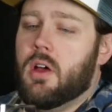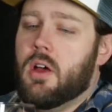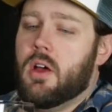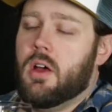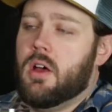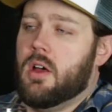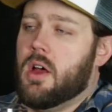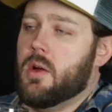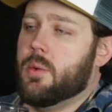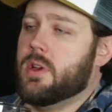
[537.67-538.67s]

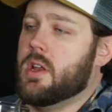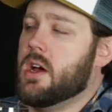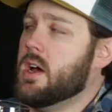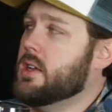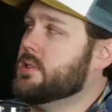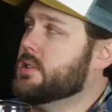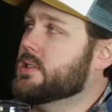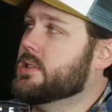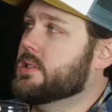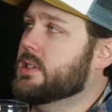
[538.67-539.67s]
I would not
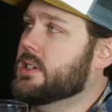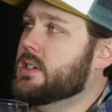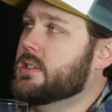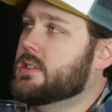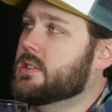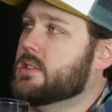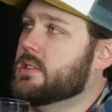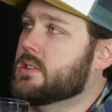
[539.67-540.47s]
eat.